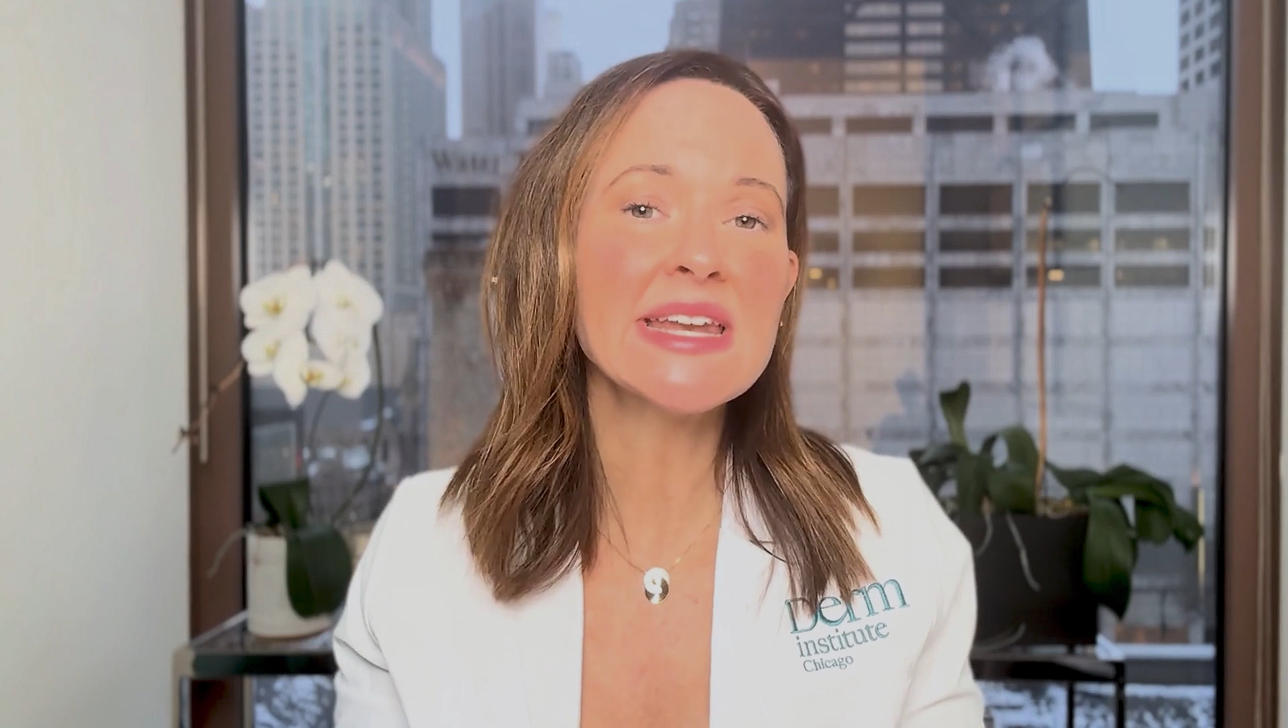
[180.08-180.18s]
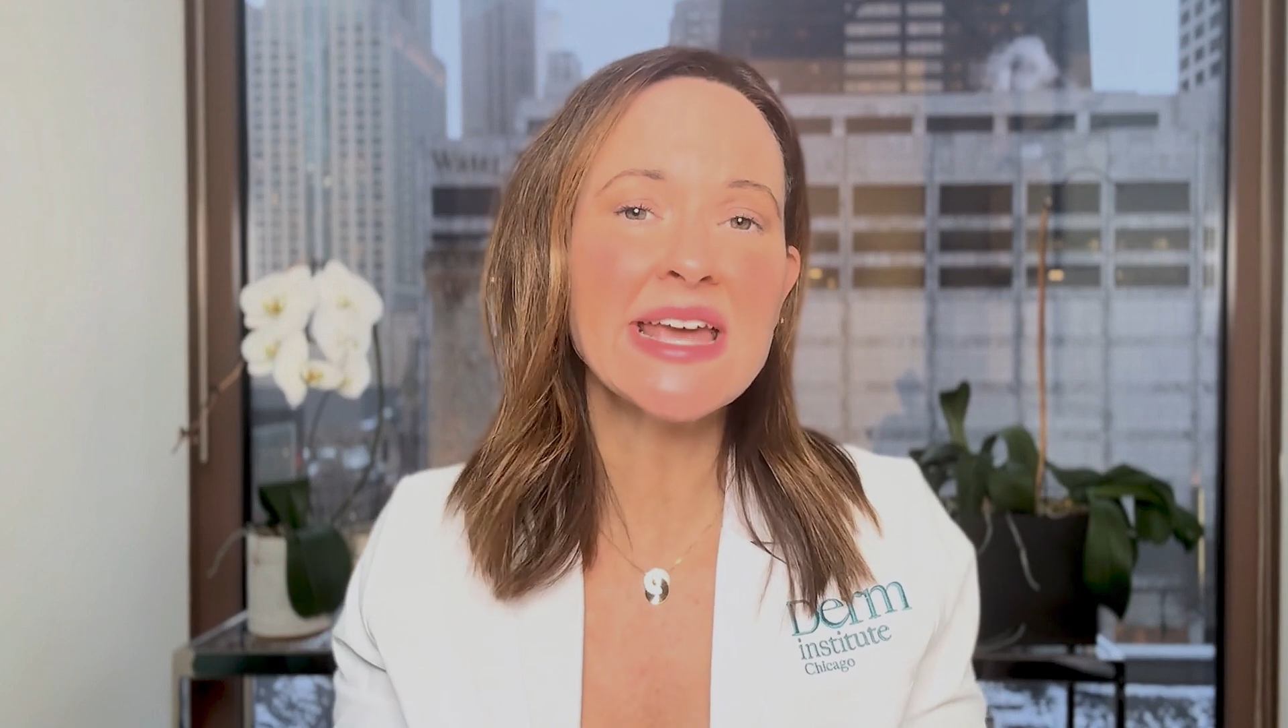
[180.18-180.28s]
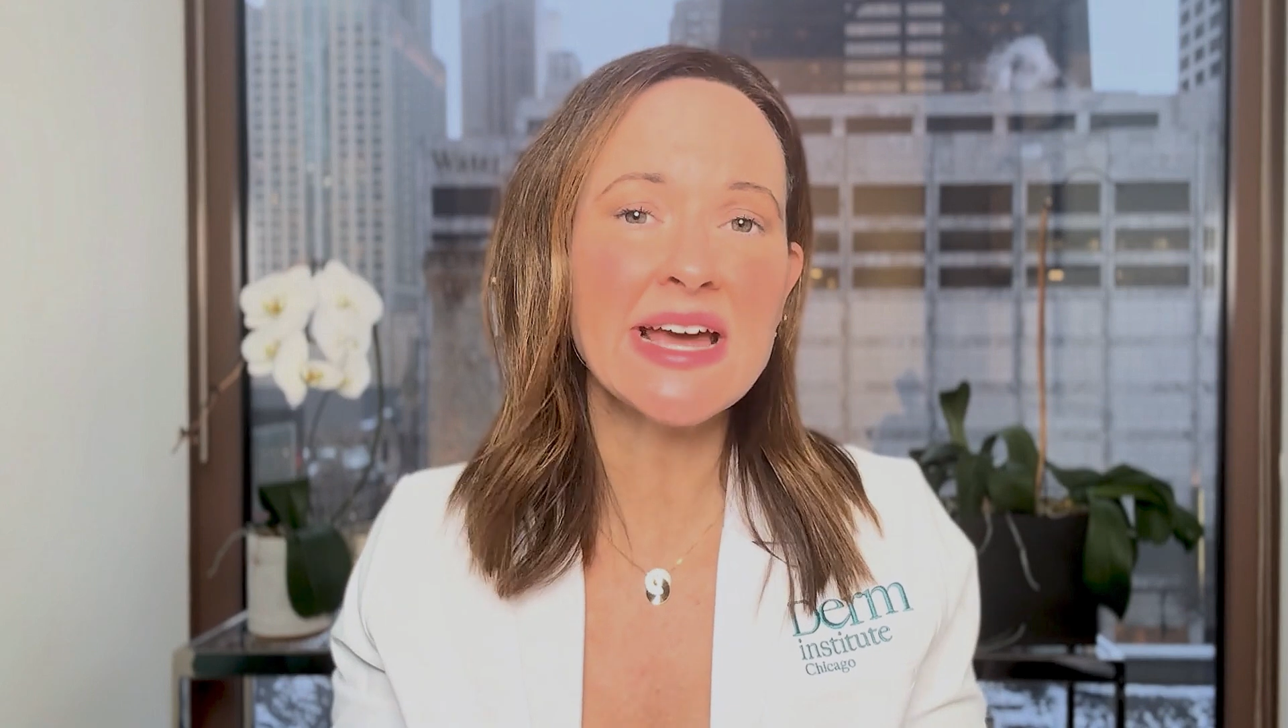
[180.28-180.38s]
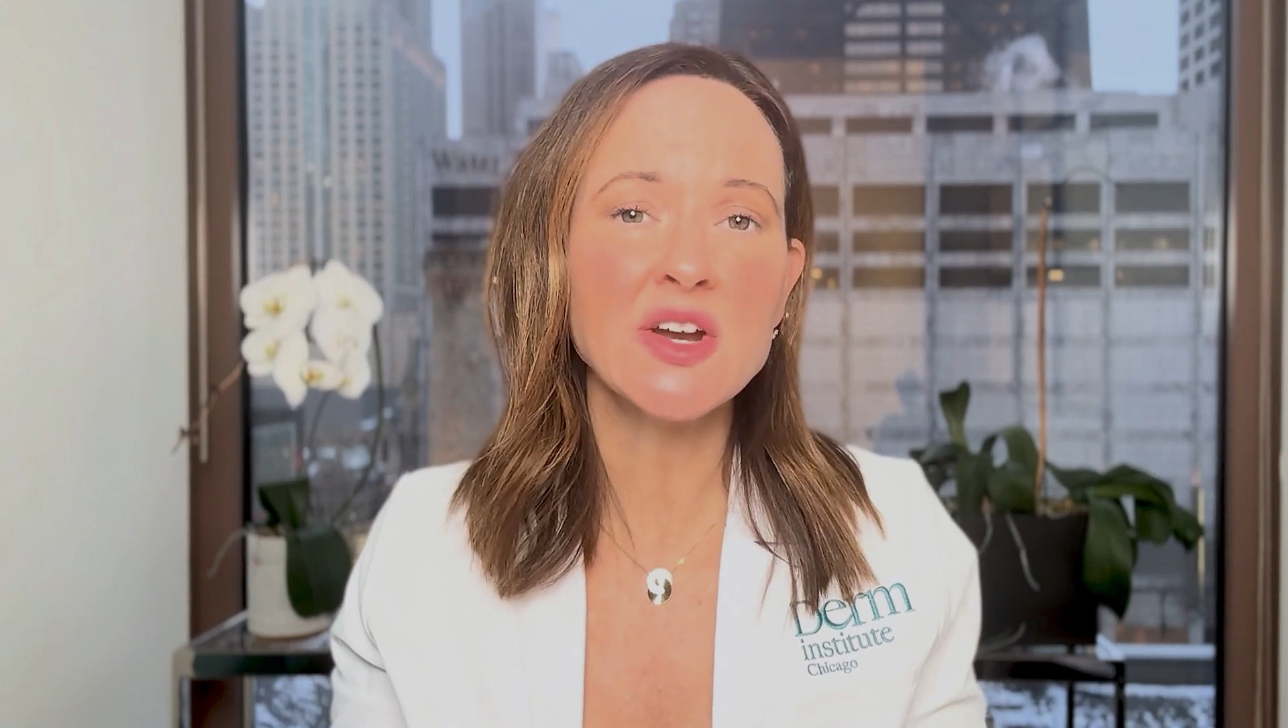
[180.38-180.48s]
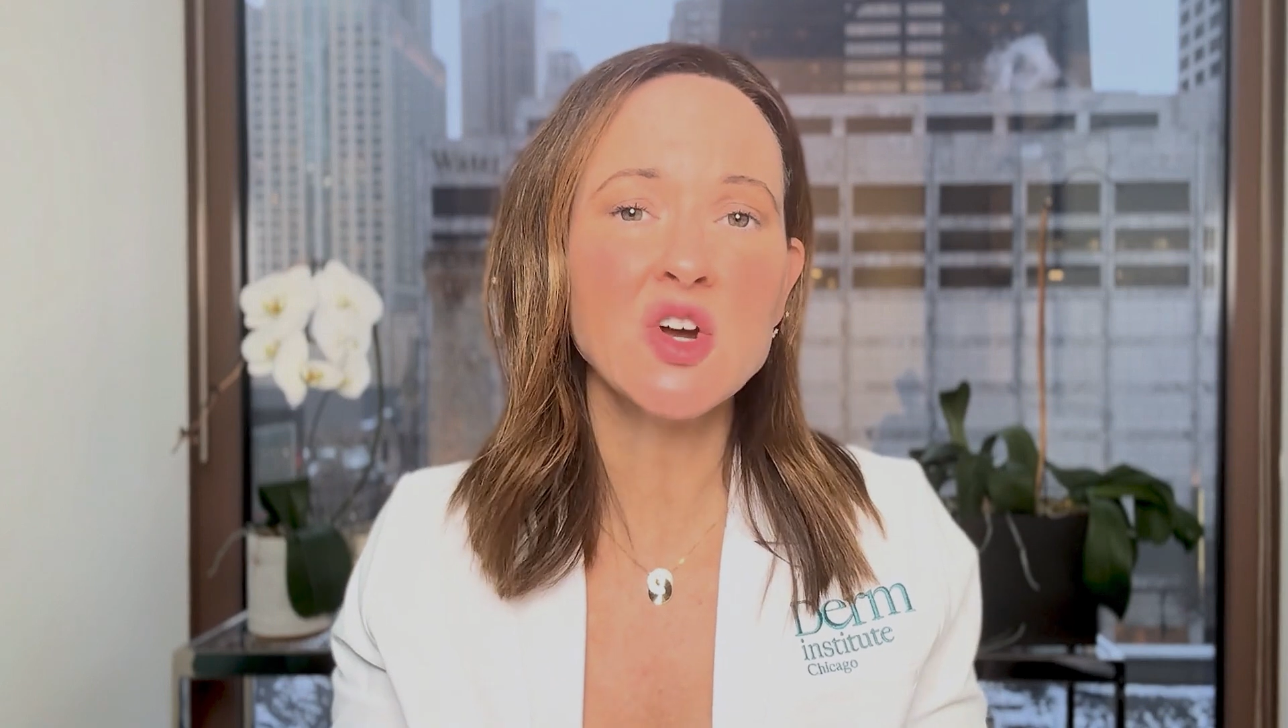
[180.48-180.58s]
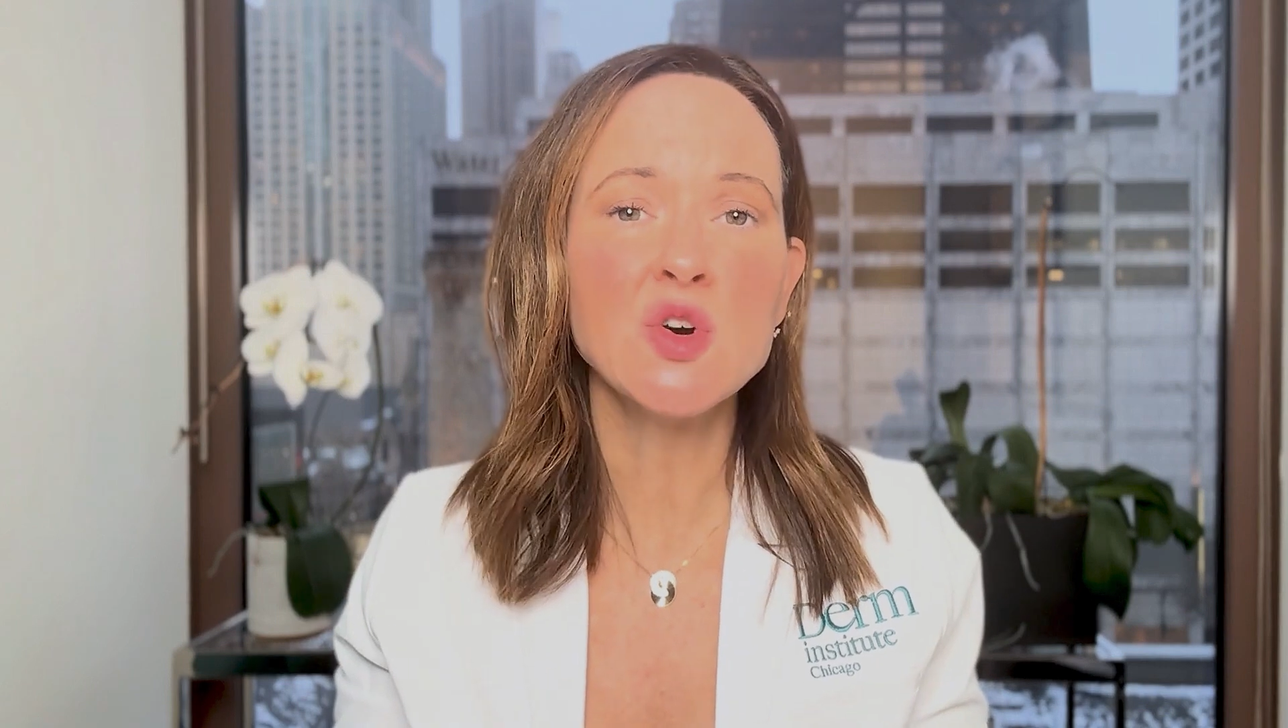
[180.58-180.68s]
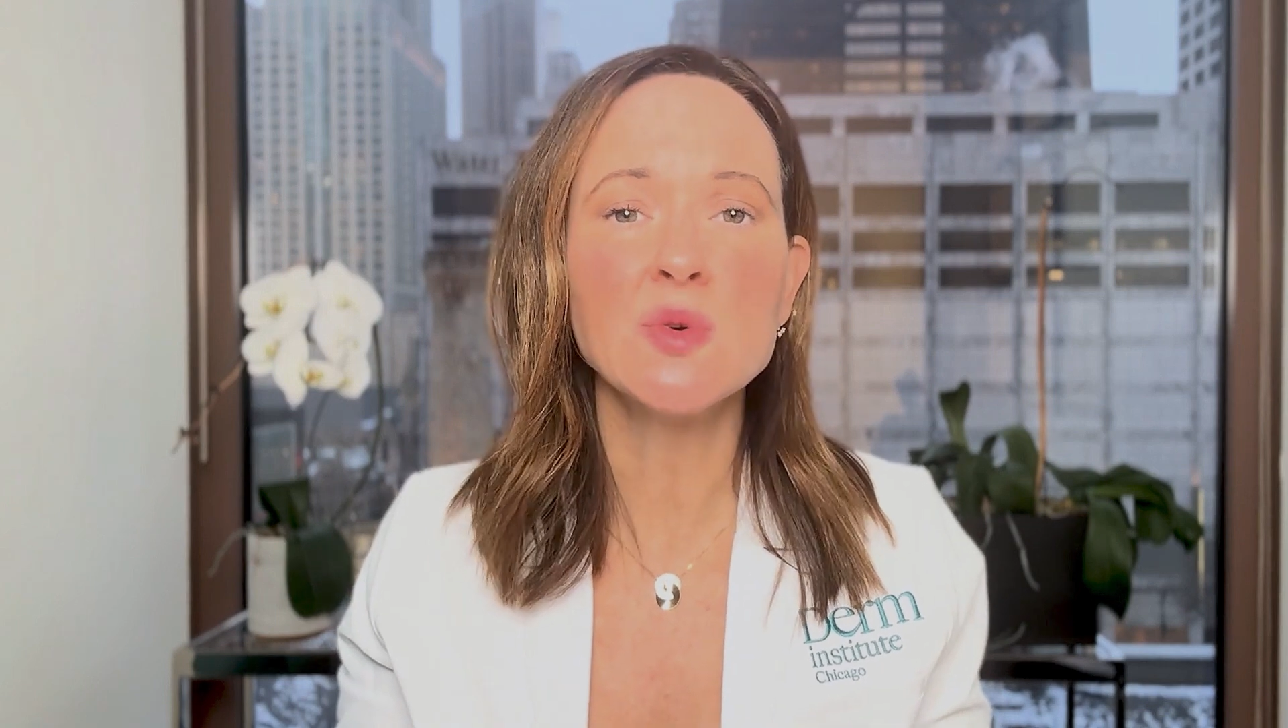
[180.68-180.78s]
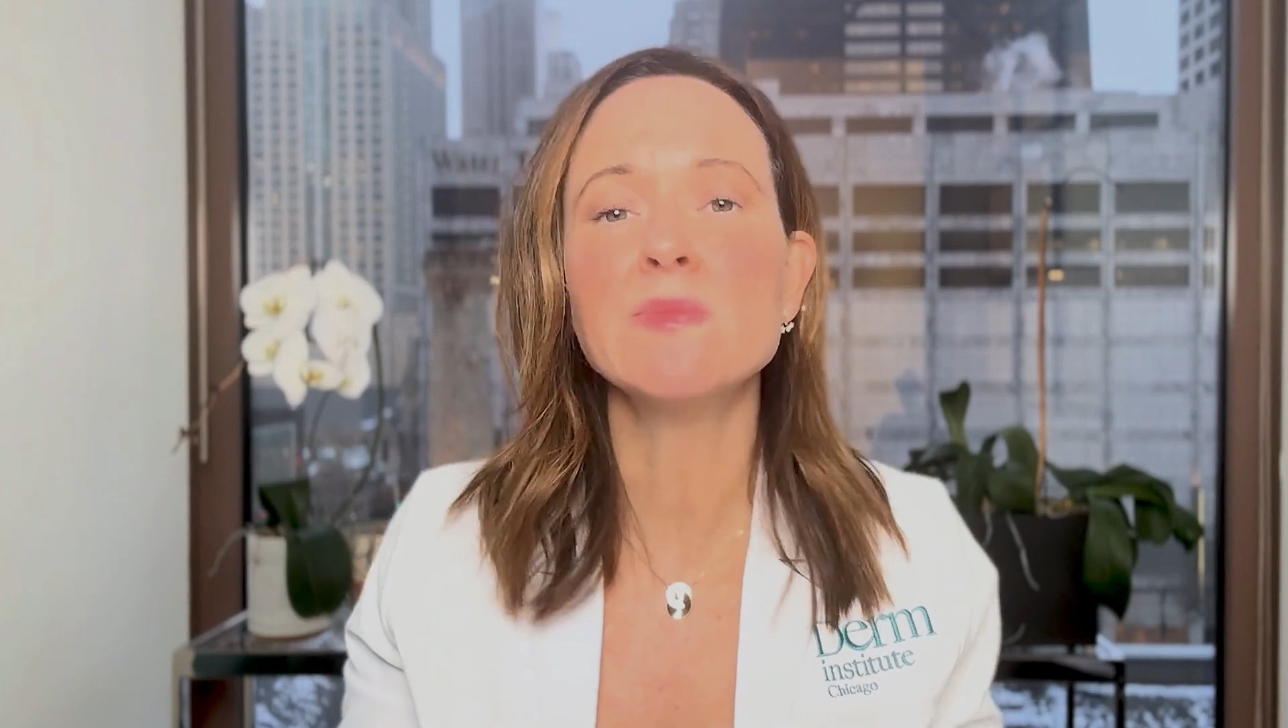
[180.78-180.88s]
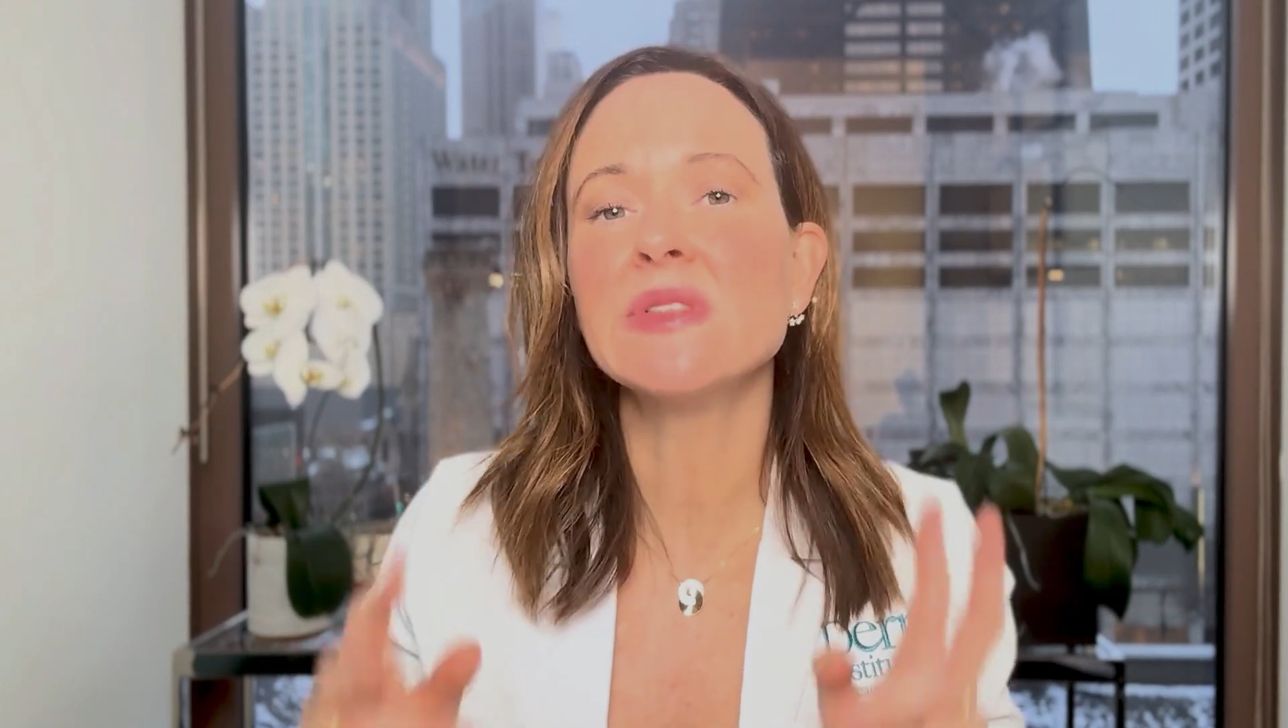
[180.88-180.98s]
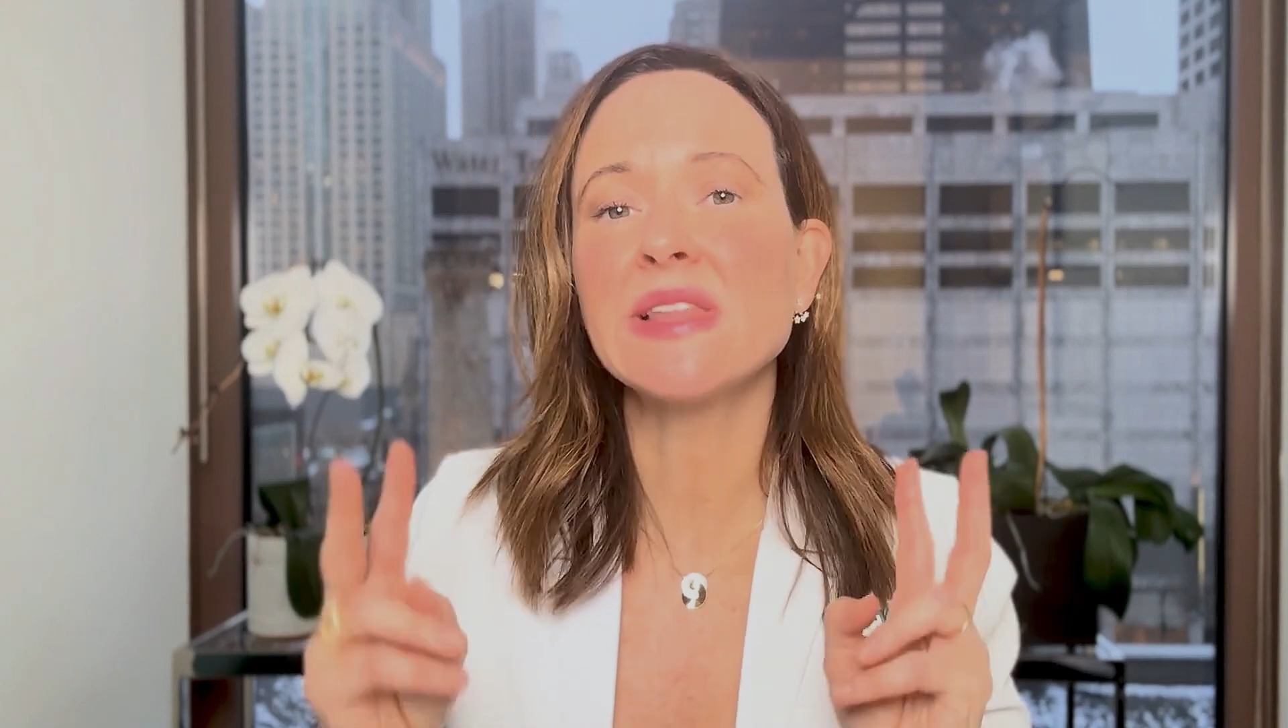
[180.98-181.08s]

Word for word: an at-home